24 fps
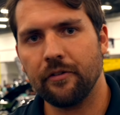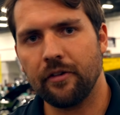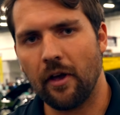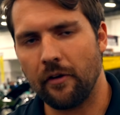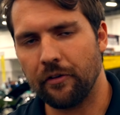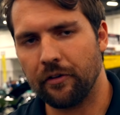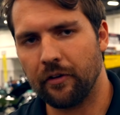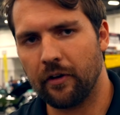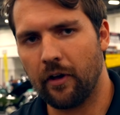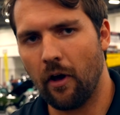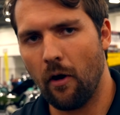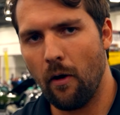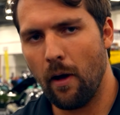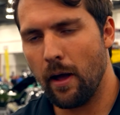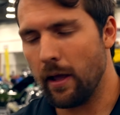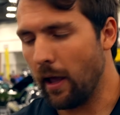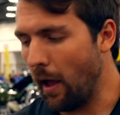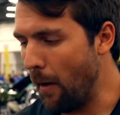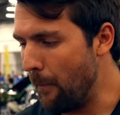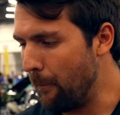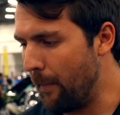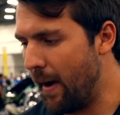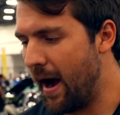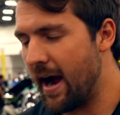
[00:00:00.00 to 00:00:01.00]
how's it
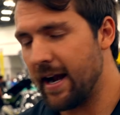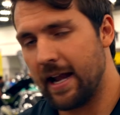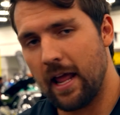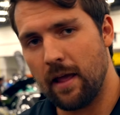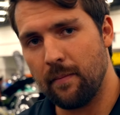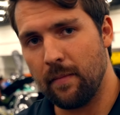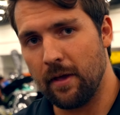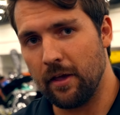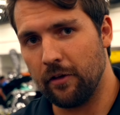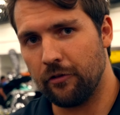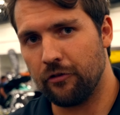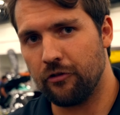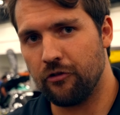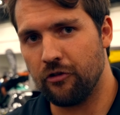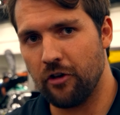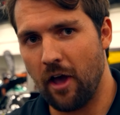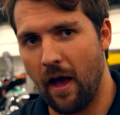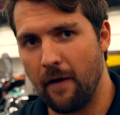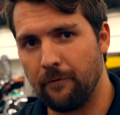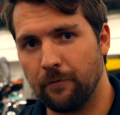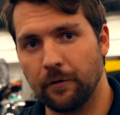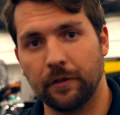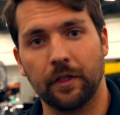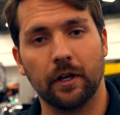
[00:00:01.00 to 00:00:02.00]
going? My name is
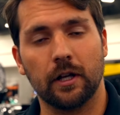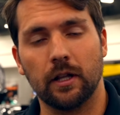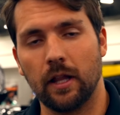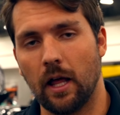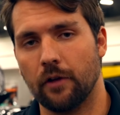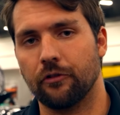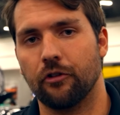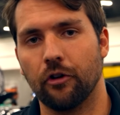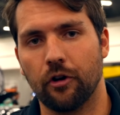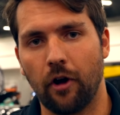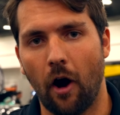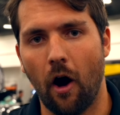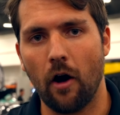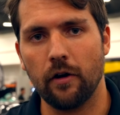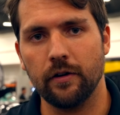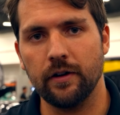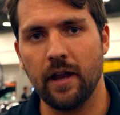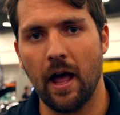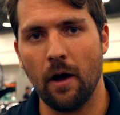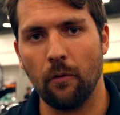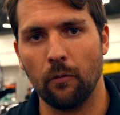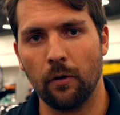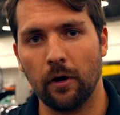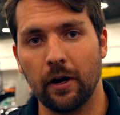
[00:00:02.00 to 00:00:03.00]
Jeff with the Collector Car
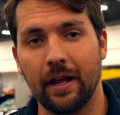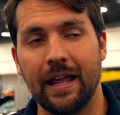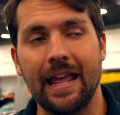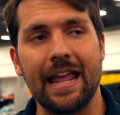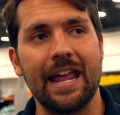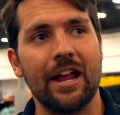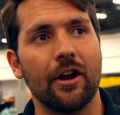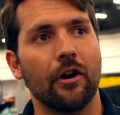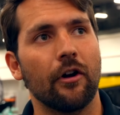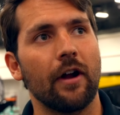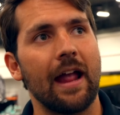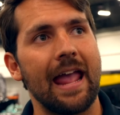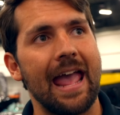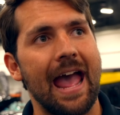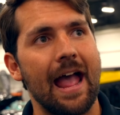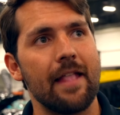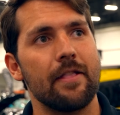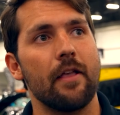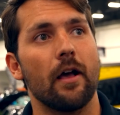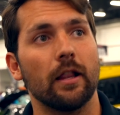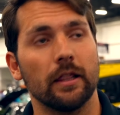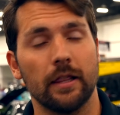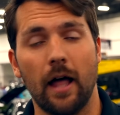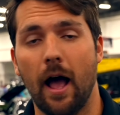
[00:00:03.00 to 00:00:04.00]
Network here
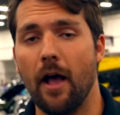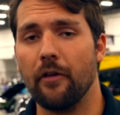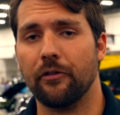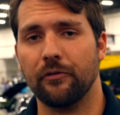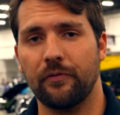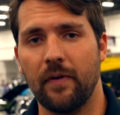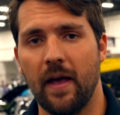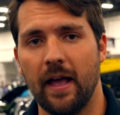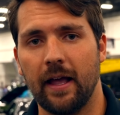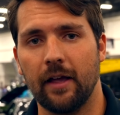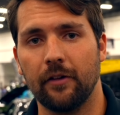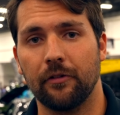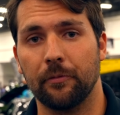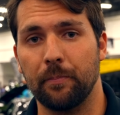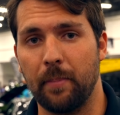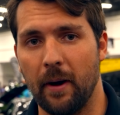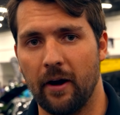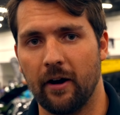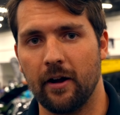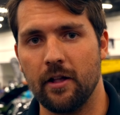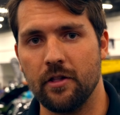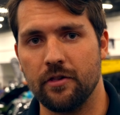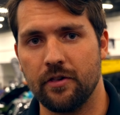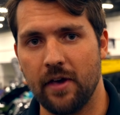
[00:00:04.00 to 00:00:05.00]
at Las Vegas
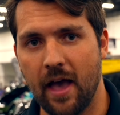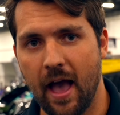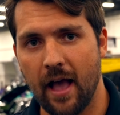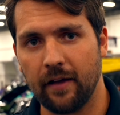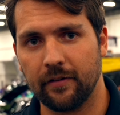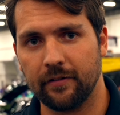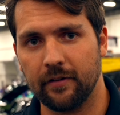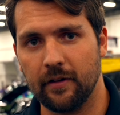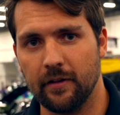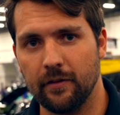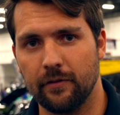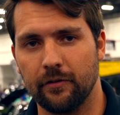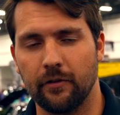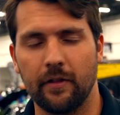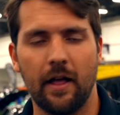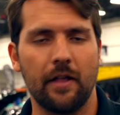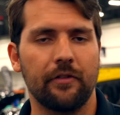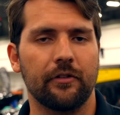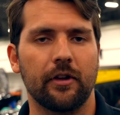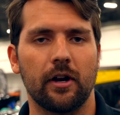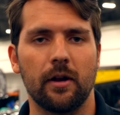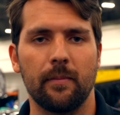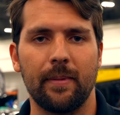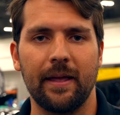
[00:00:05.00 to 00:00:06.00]
Barrrett-Jackson. So
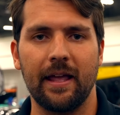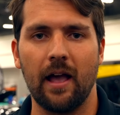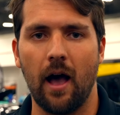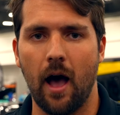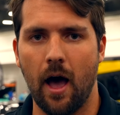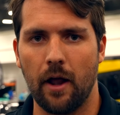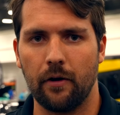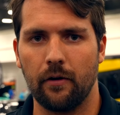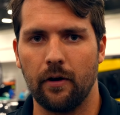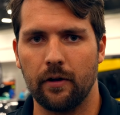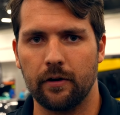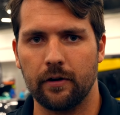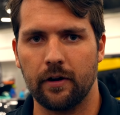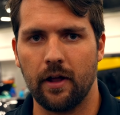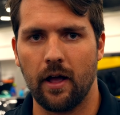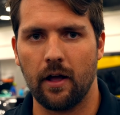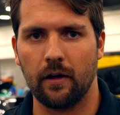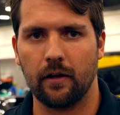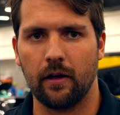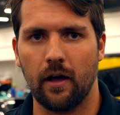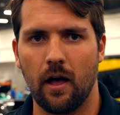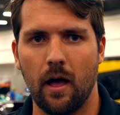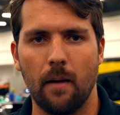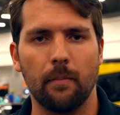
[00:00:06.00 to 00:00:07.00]
that's going to be
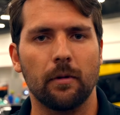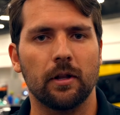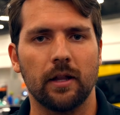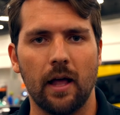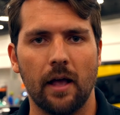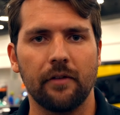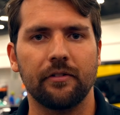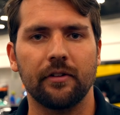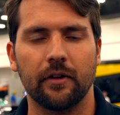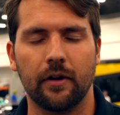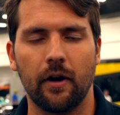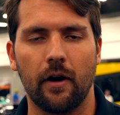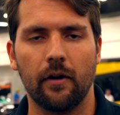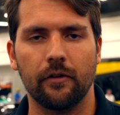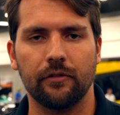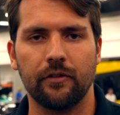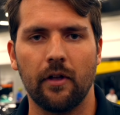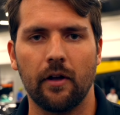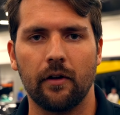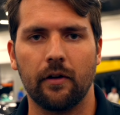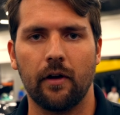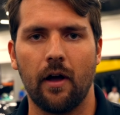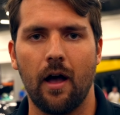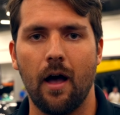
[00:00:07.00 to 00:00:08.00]
AutoHunter.com,
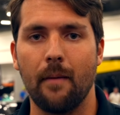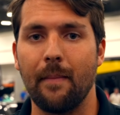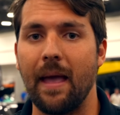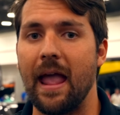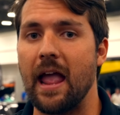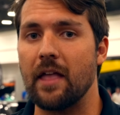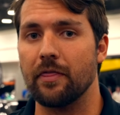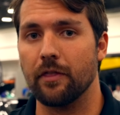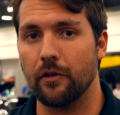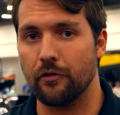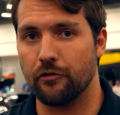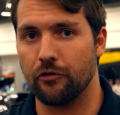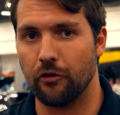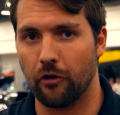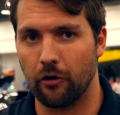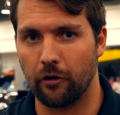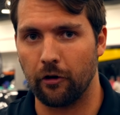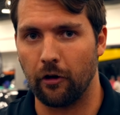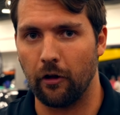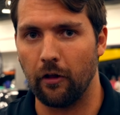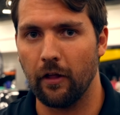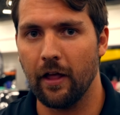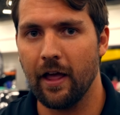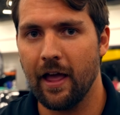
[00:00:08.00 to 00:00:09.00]
ClassicCars.com, and The
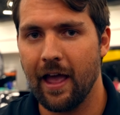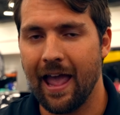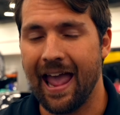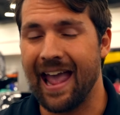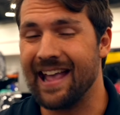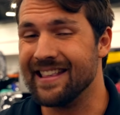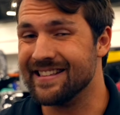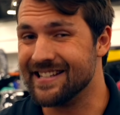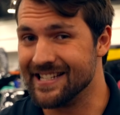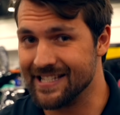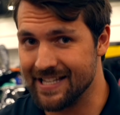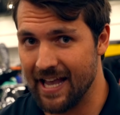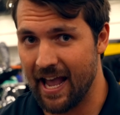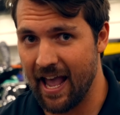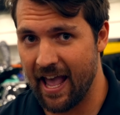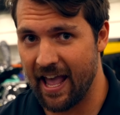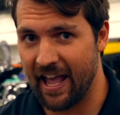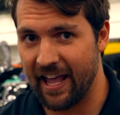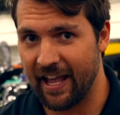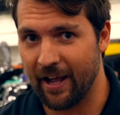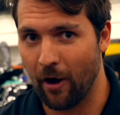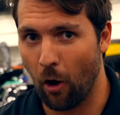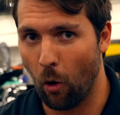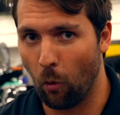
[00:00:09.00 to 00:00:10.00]
Journal. And
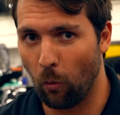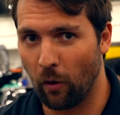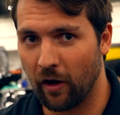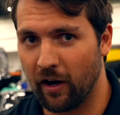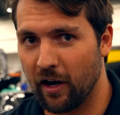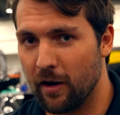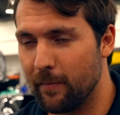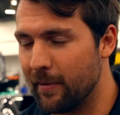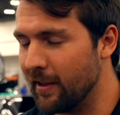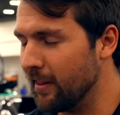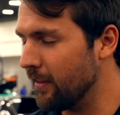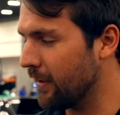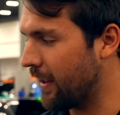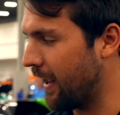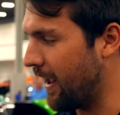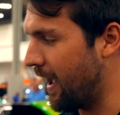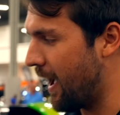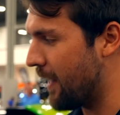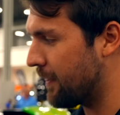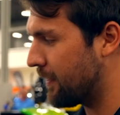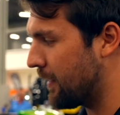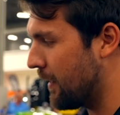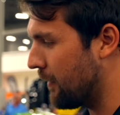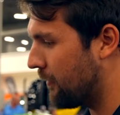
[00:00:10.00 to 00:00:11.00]
today we're going to be looking
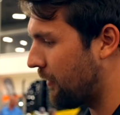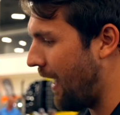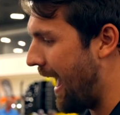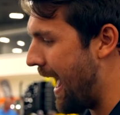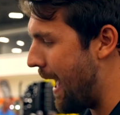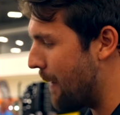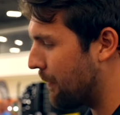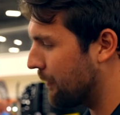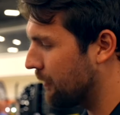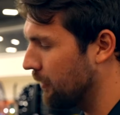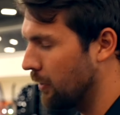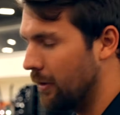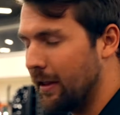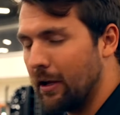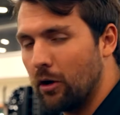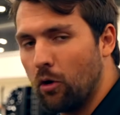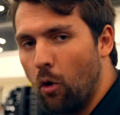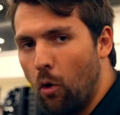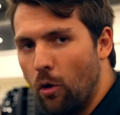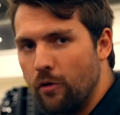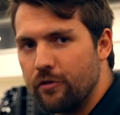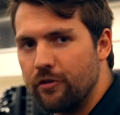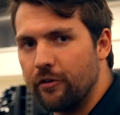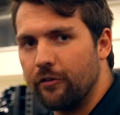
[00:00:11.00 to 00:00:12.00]
at this absolutely
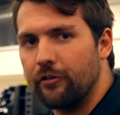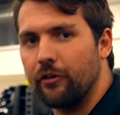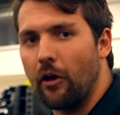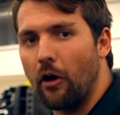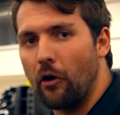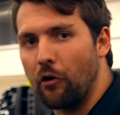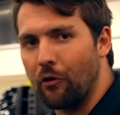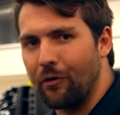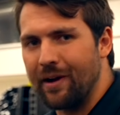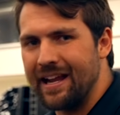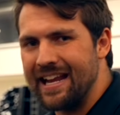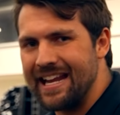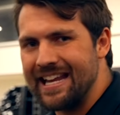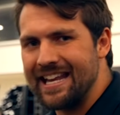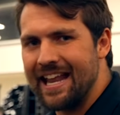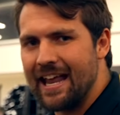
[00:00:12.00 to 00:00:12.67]
gorgeous green